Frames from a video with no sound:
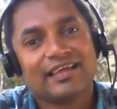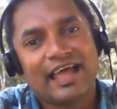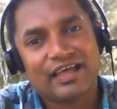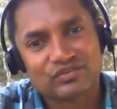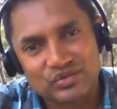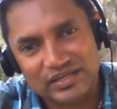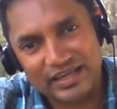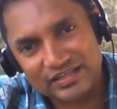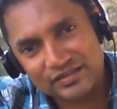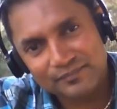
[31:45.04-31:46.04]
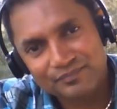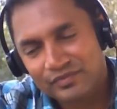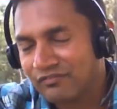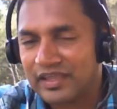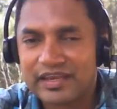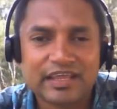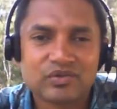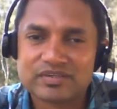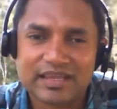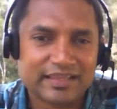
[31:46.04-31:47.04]
Has to change. We need
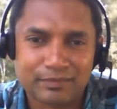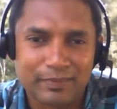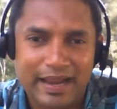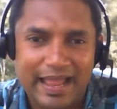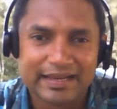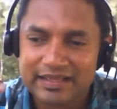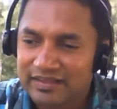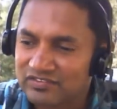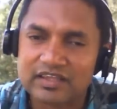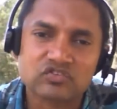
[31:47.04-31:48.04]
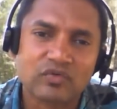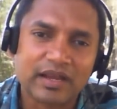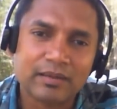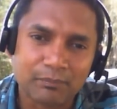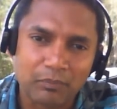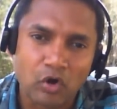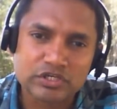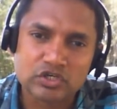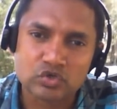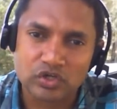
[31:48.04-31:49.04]
to change the brand. See, it's very
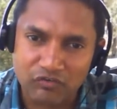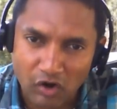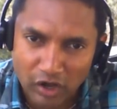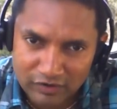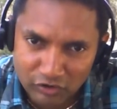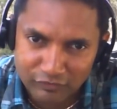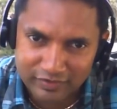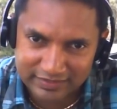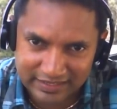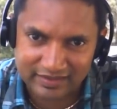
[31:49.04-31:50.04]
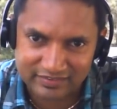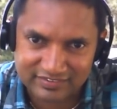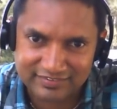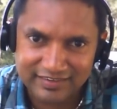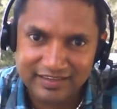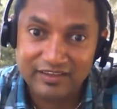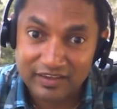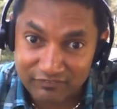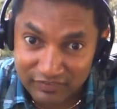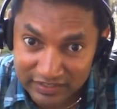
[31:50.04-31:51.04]
important to evolve over the years.
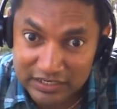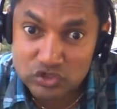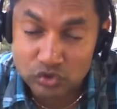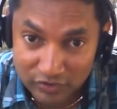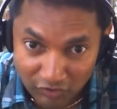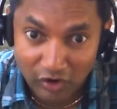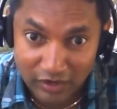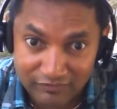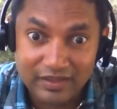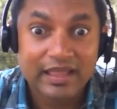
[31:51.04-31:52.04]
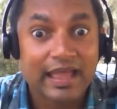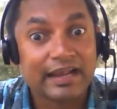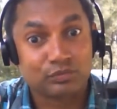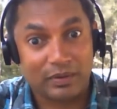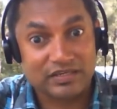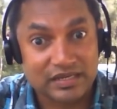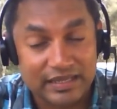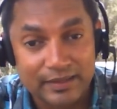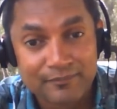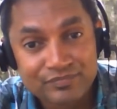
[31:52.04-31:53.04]
We need to evolve, and
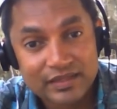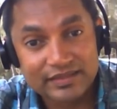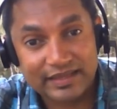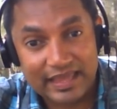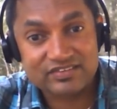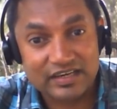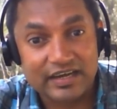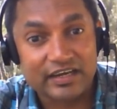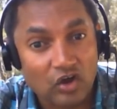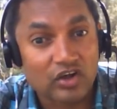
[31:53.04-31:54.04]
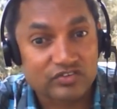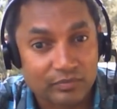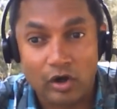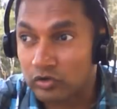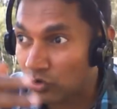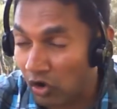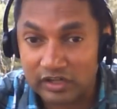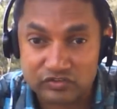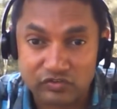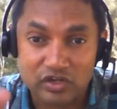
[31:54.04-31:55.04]
especially the case study talks about
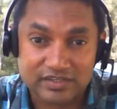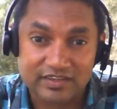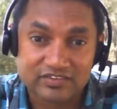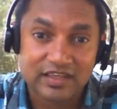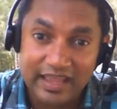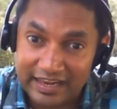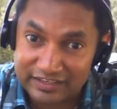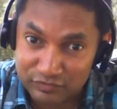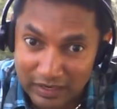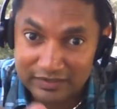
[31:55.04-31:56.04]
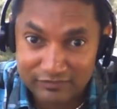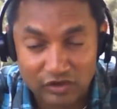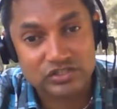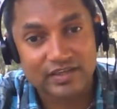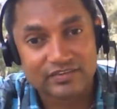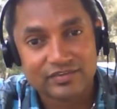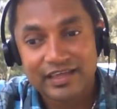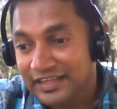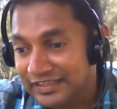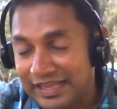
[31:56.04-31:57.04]
quartz watches and smart watches.
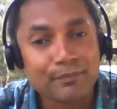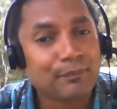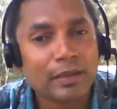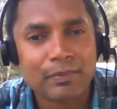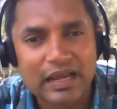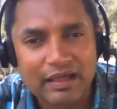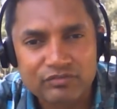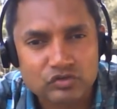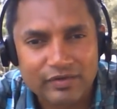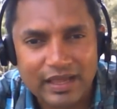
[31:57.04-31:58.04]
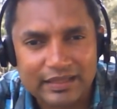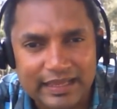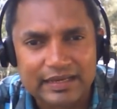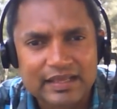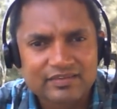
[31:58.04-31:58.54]
Young people loves to wear that.